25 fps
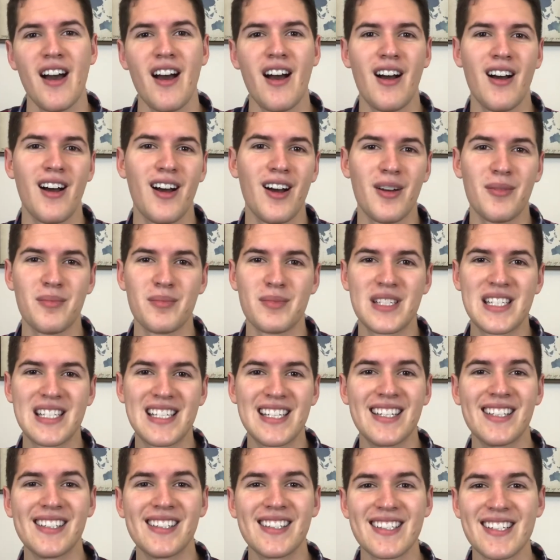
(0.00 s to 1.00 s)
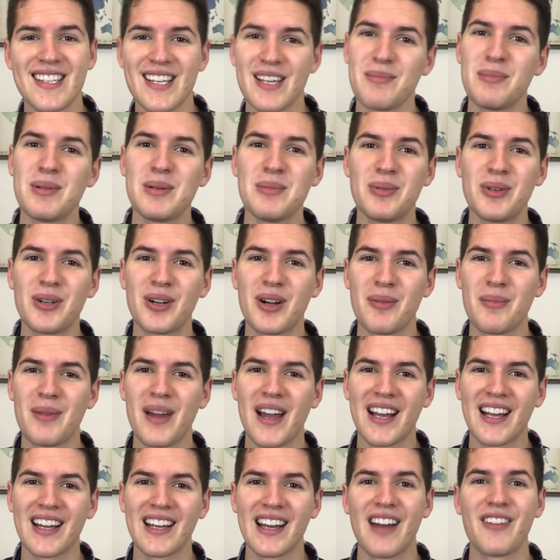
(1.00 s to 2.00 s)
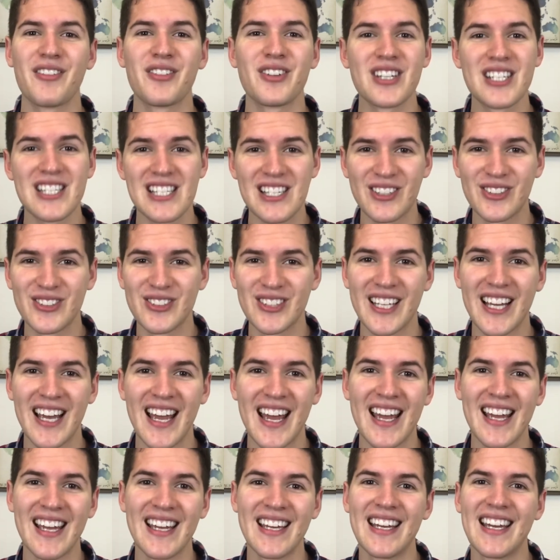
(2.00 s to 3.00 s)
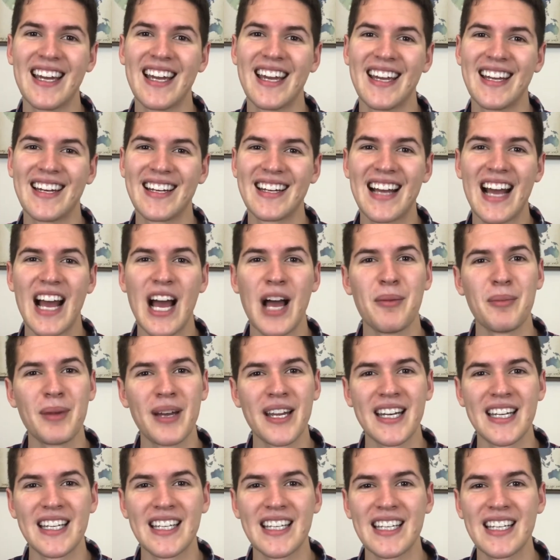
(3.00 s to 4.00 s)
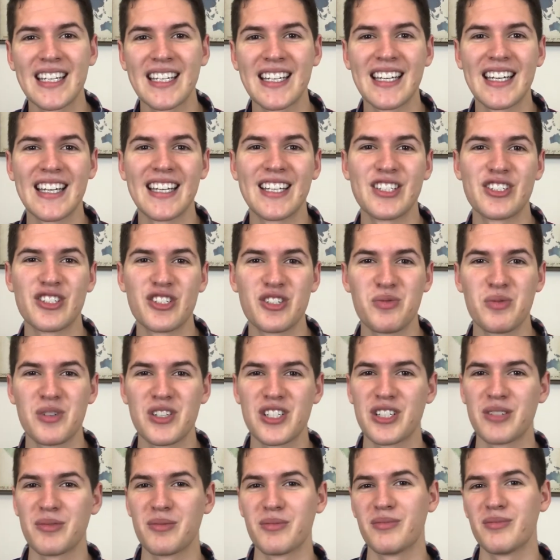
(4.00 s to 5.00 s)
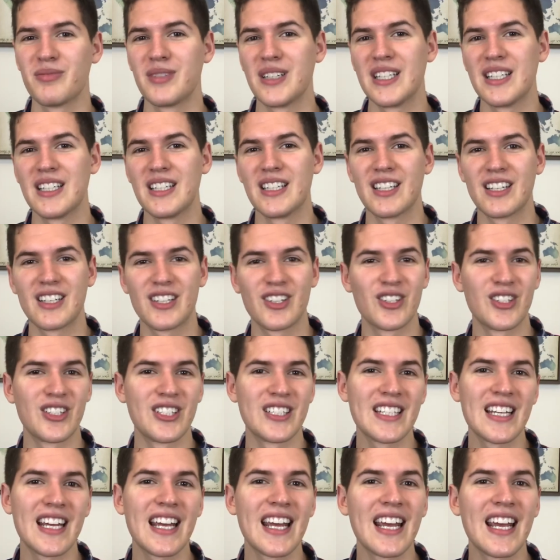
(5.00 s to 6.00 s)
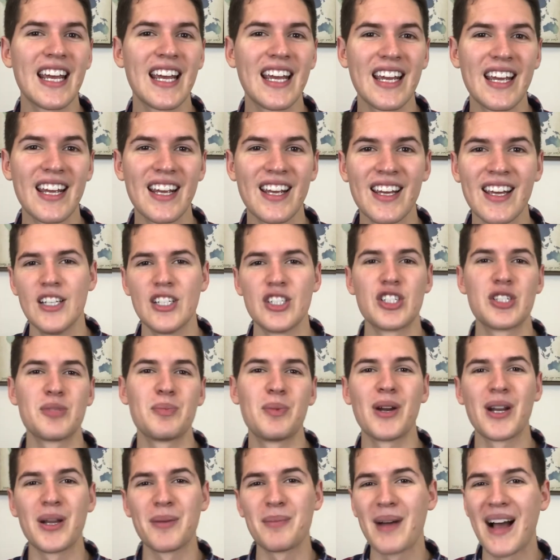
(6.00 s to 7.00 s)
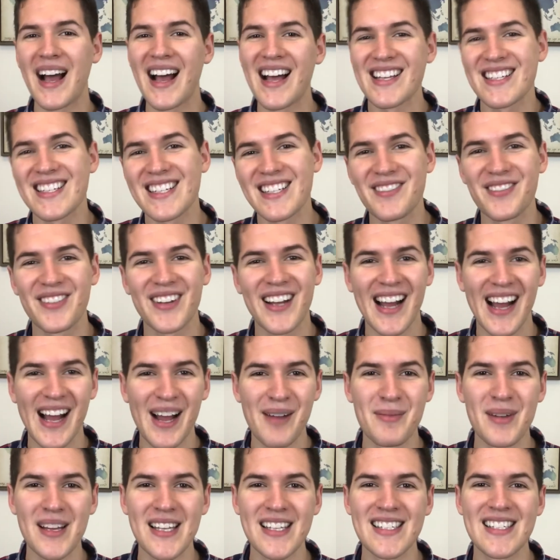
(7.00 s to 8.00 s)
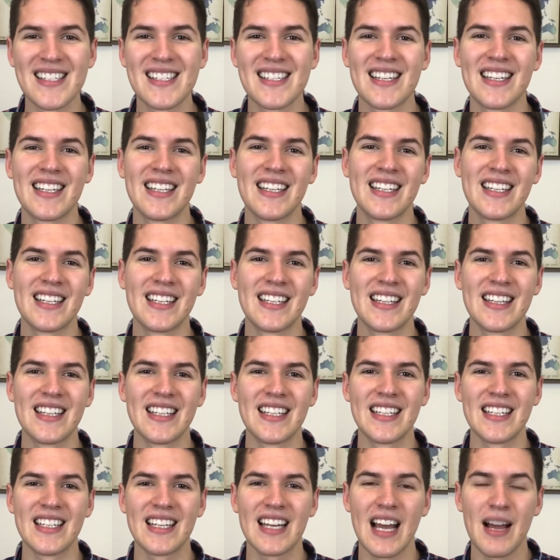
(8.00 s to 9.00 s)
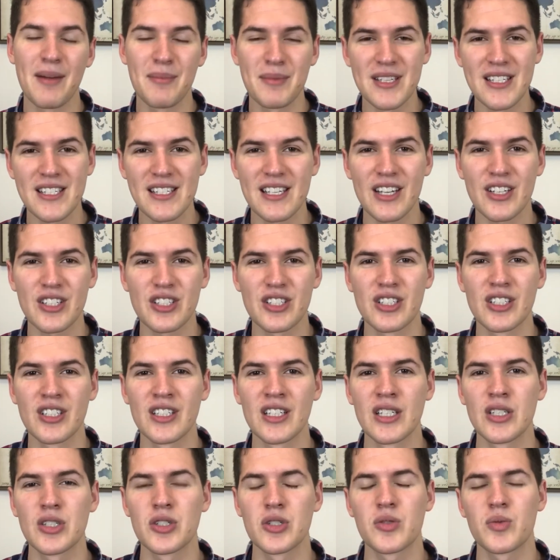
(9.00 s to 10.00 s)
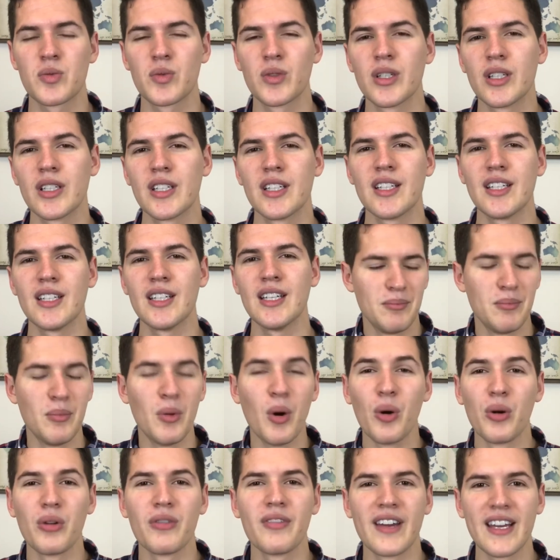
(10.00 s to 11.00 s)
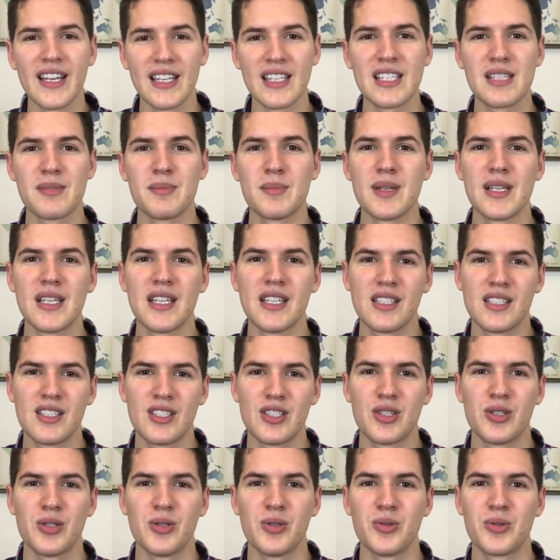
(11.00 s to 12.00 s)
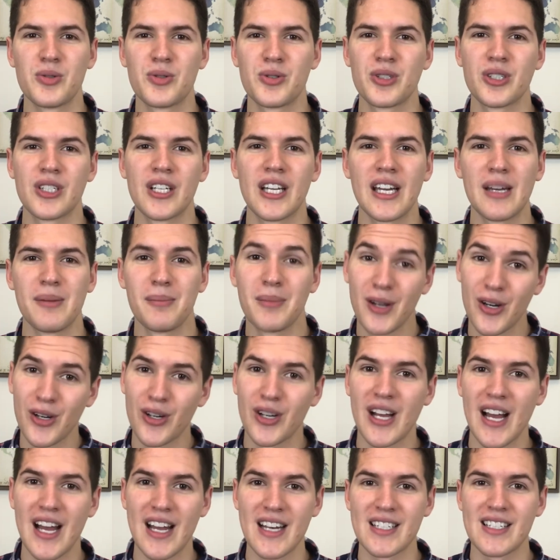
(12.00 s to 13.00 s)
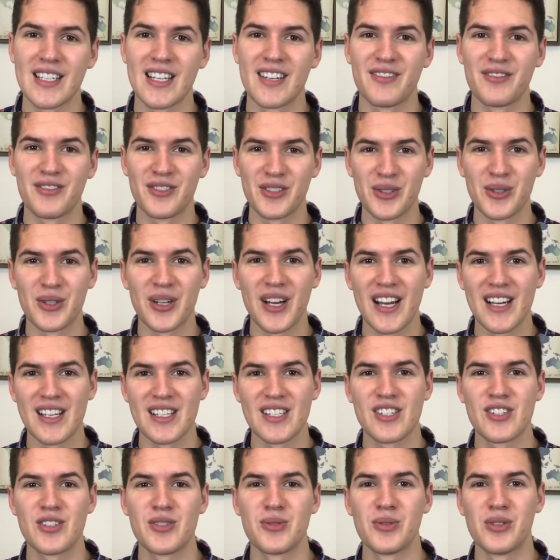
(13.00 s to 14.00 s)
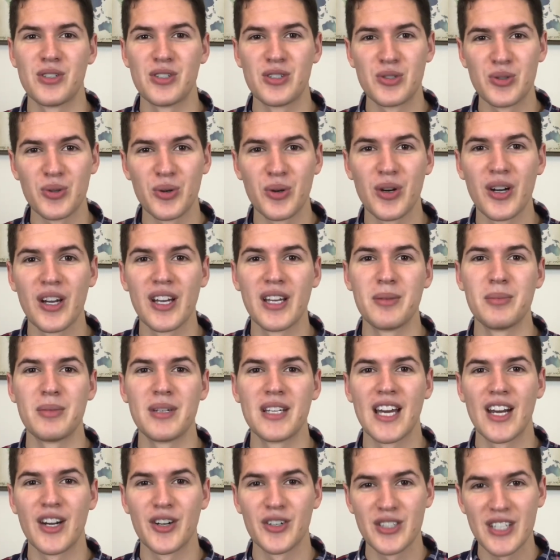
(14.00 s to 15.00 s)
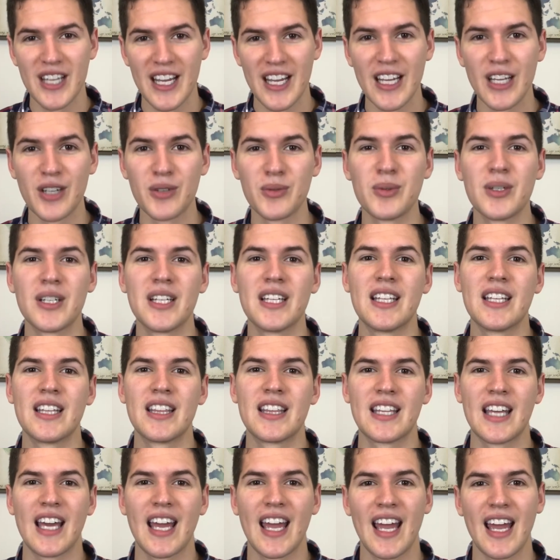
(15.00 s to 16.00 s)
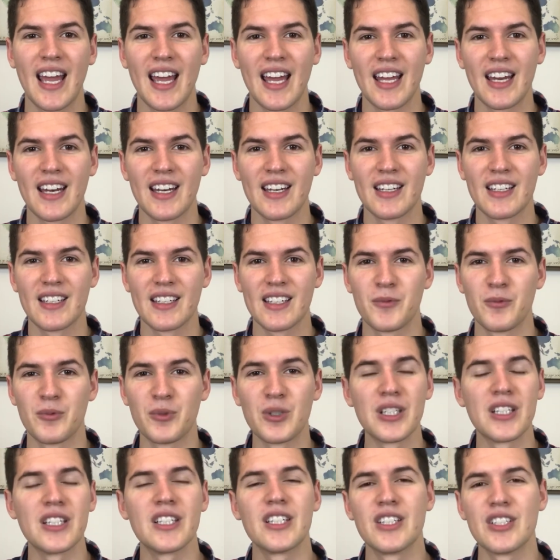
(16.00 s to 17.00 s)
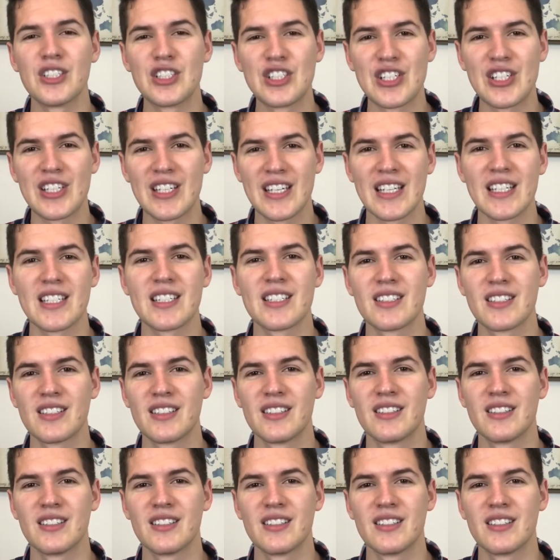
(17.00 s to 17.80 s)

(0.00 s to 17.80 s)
Um, seeing the same people come back every single day and commenting and just wishing me a good day and just putting positive comments in the comment section, it just really motivates me to create better content for you guys to enjoy and be entertained with, and really just get